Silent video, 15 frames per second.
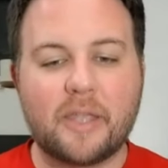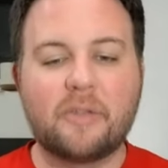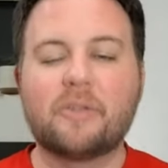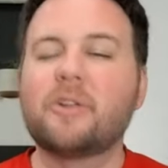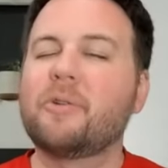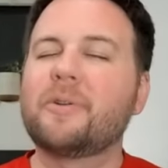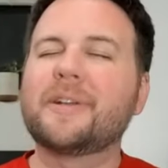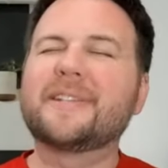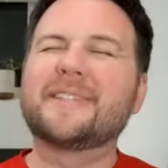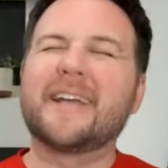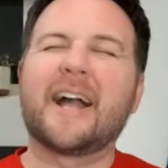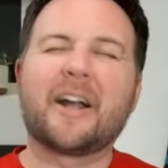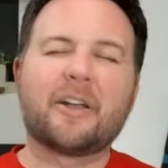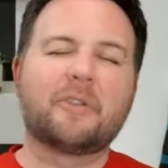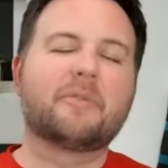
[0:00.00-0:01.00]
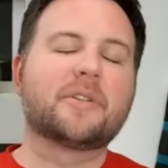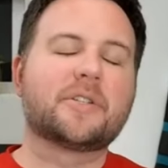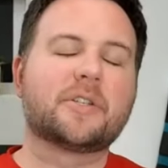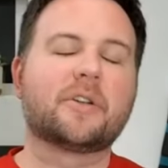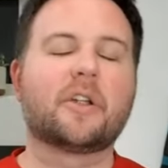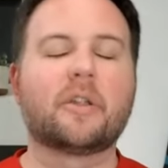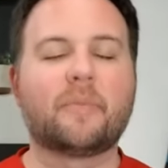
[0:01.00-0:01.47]
You know exactly what
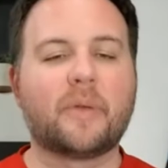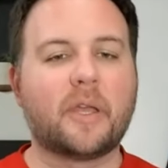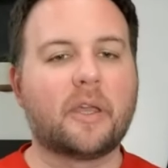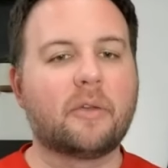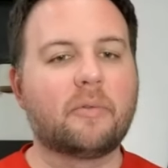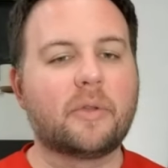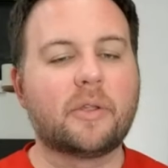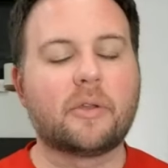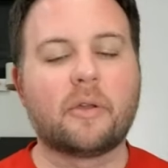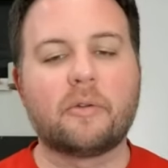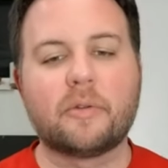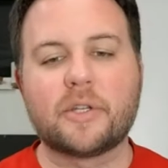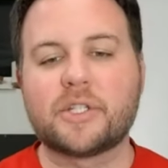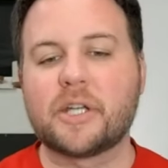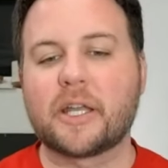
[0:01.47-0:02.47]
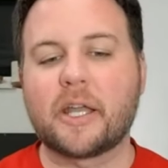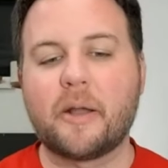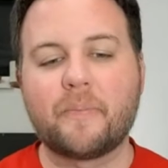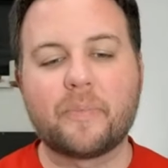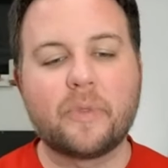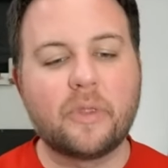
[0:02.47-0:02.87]
you're going to pay when you go to checkout.